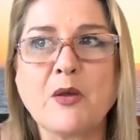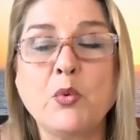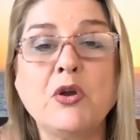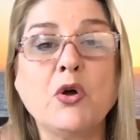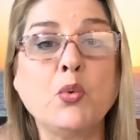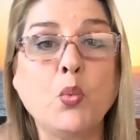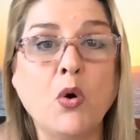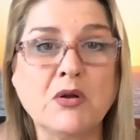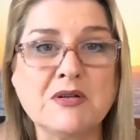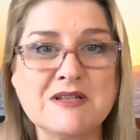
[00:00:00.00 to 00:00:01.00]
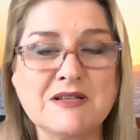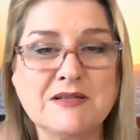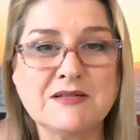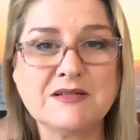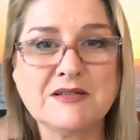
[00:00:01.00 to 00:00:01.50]
we don't want,
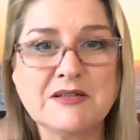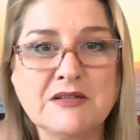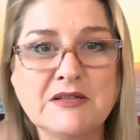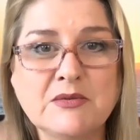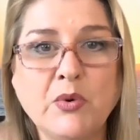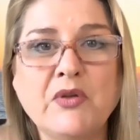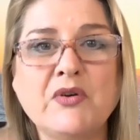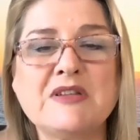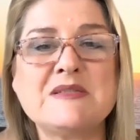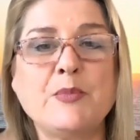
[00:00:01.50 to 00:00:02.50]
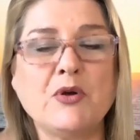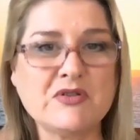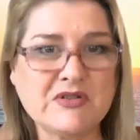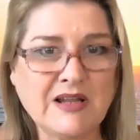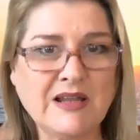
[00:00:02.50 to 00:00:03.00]
whether it's
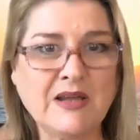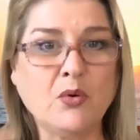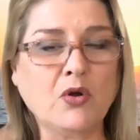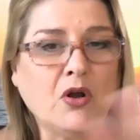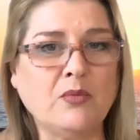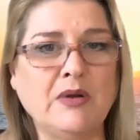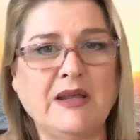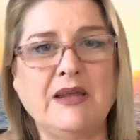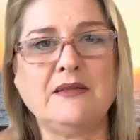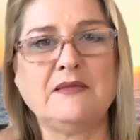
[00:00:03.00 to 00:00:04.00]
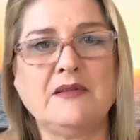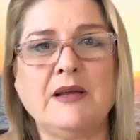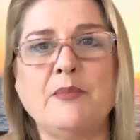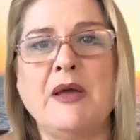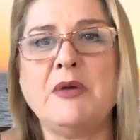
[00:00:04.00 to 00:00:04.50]
personally or globally,
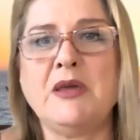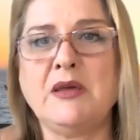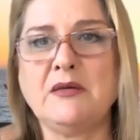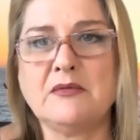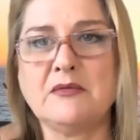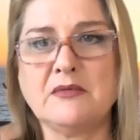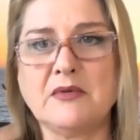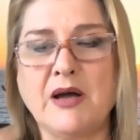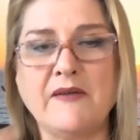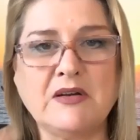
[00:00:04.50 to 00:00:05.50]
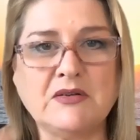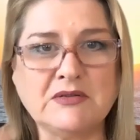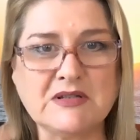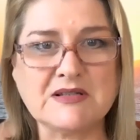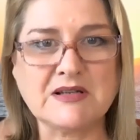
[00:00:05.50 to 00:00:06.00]
like maybe I have an
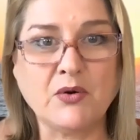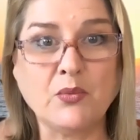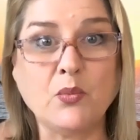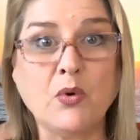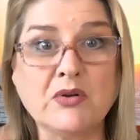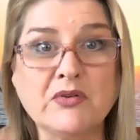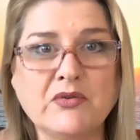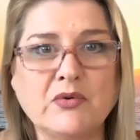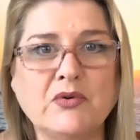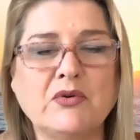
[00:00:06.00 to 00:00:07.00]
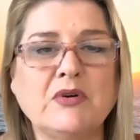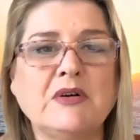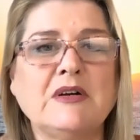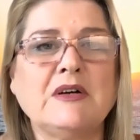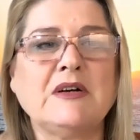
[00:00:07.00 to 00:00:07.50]
illness I don't want, or
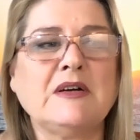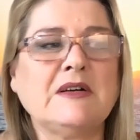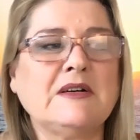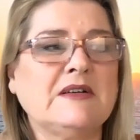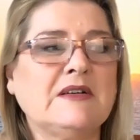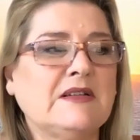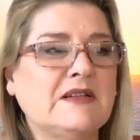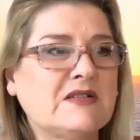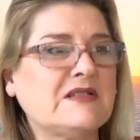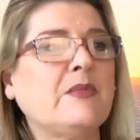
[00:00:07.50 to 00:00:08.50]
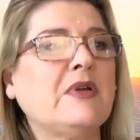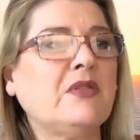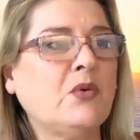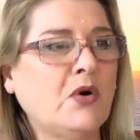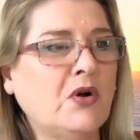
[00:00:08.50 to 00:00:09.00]
there's something
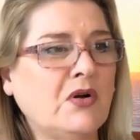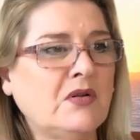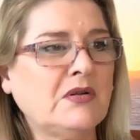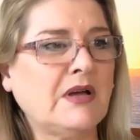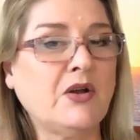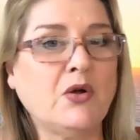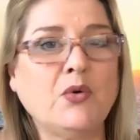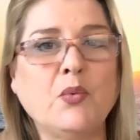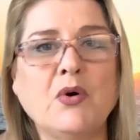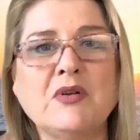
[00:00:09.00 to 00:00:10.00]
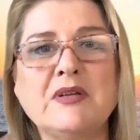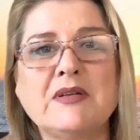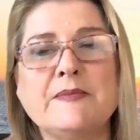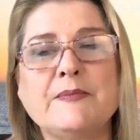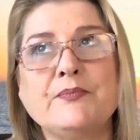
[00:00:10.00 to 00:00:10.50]
in the world I don't
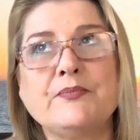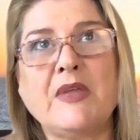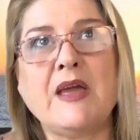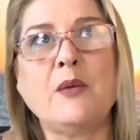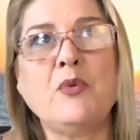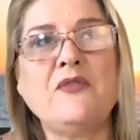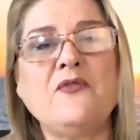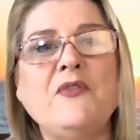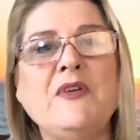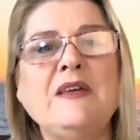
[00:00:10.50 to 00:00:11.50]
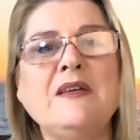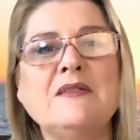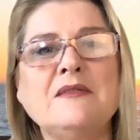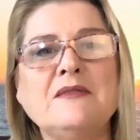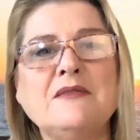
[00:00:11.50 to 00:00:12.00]
want, can we
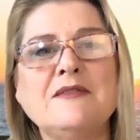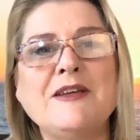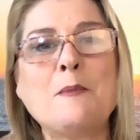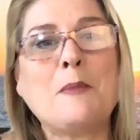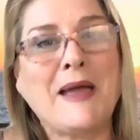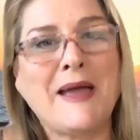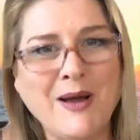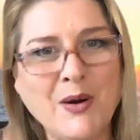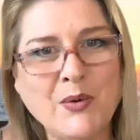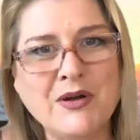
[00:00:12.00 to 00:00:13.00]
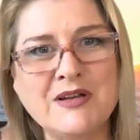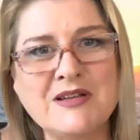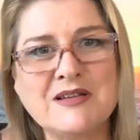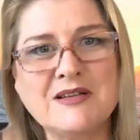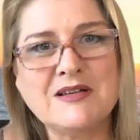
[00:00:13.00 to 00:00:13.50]
feel
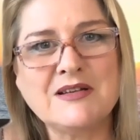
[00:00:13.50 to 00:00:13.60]
empowered